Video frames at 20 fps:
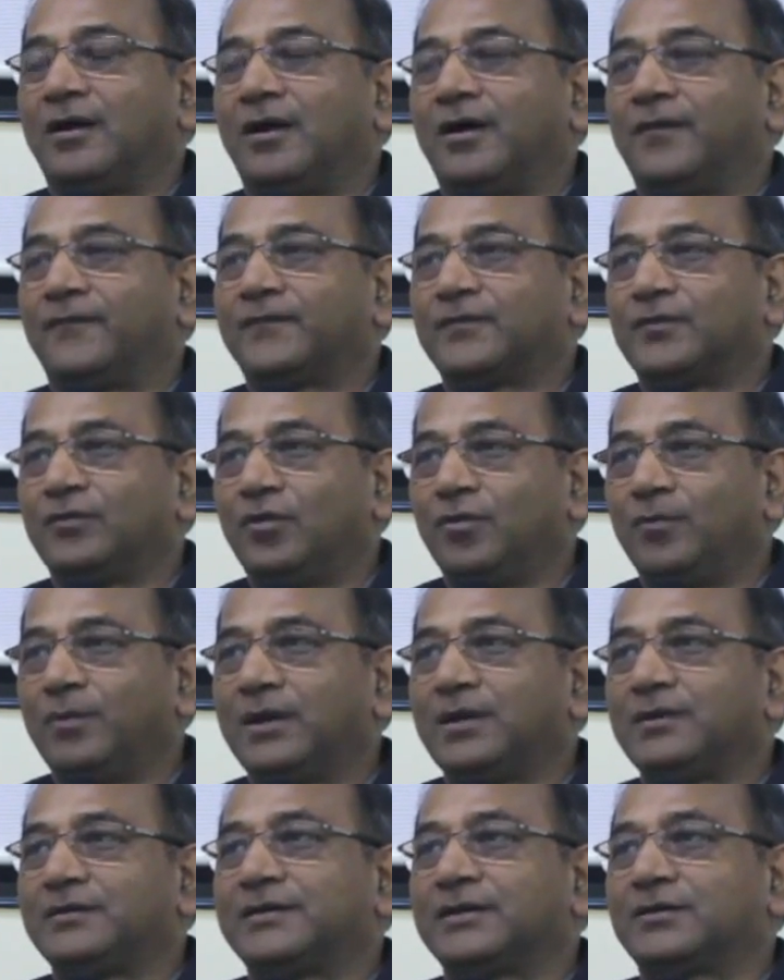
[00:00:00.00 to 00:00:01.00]
of
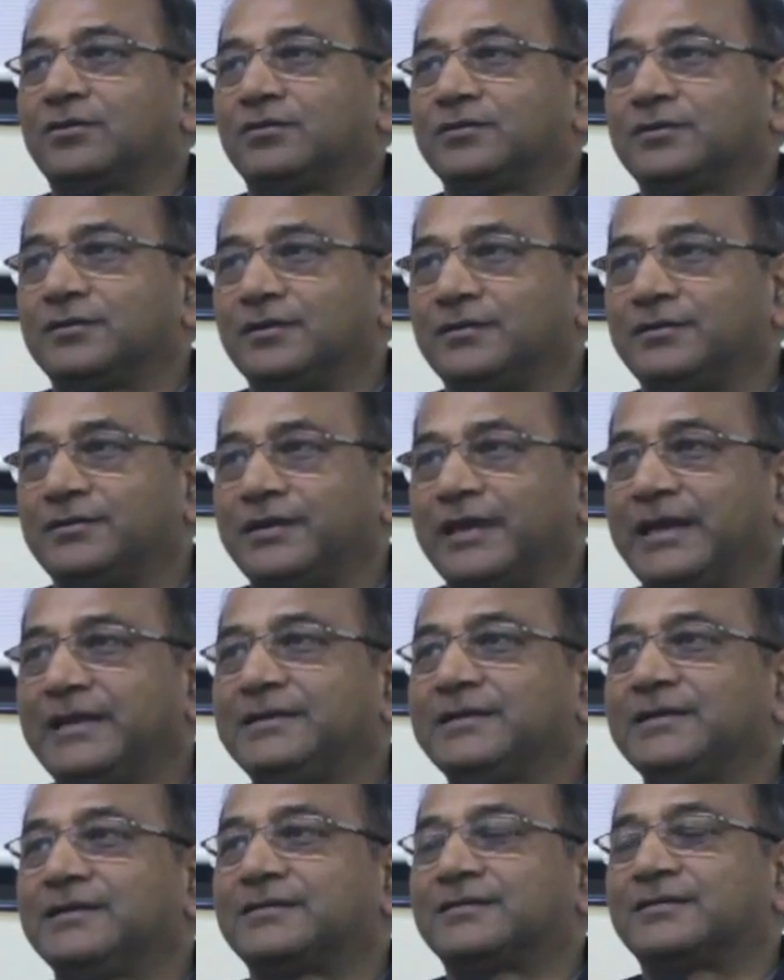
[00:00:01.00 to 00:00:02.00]
global technological
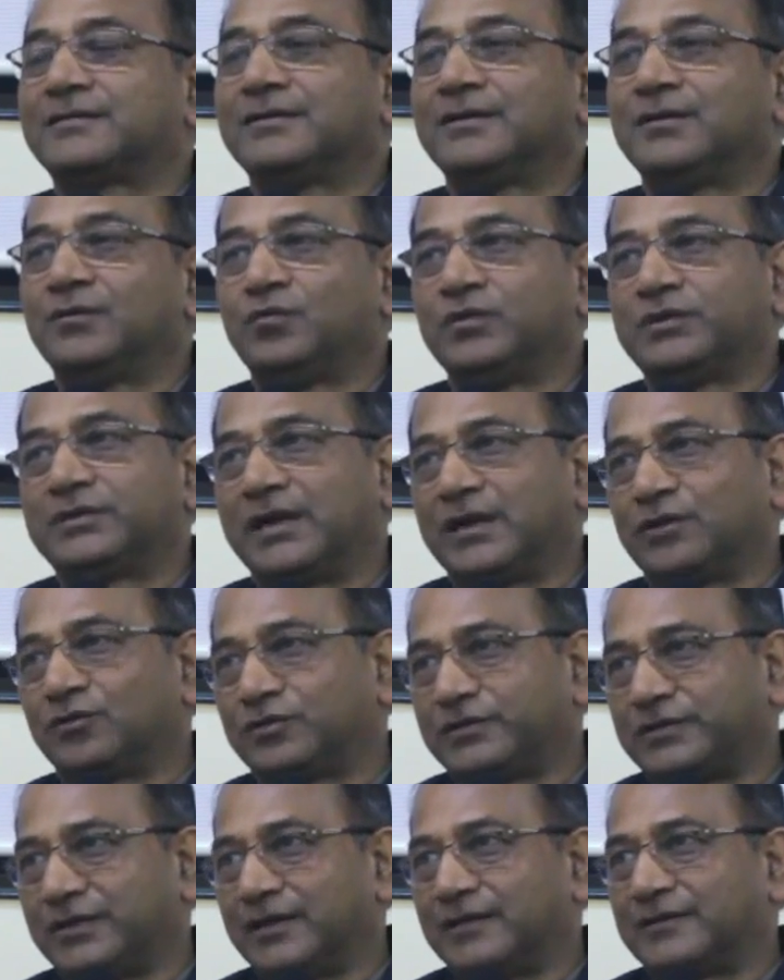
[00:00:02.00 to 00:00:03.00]
changes we
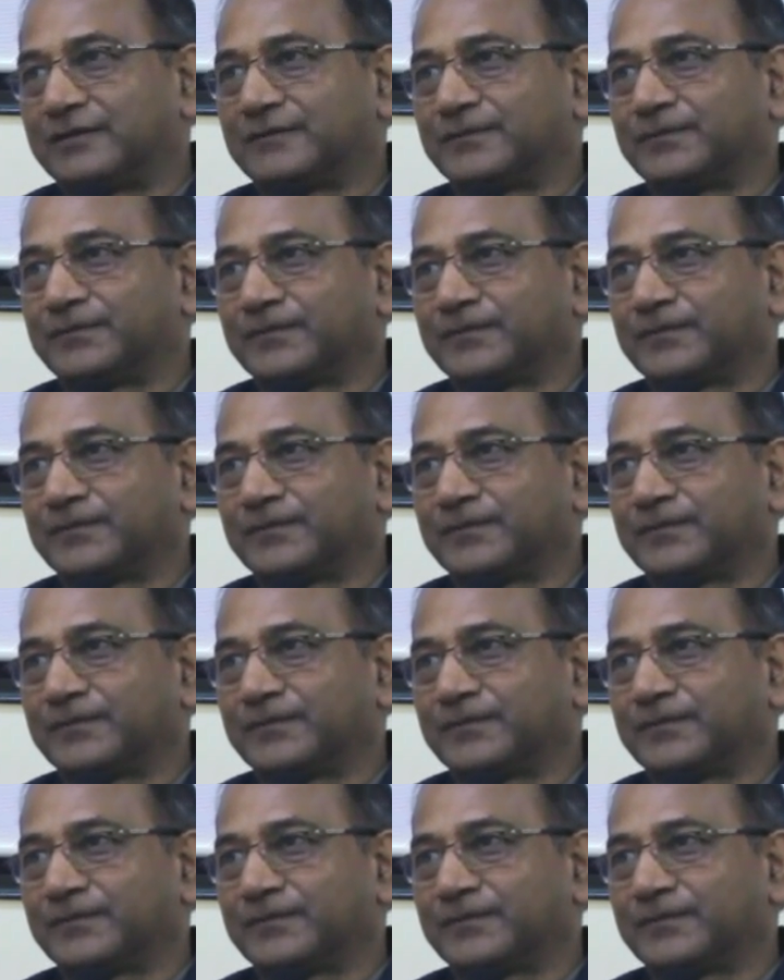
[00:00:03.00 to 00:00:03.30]
start to share.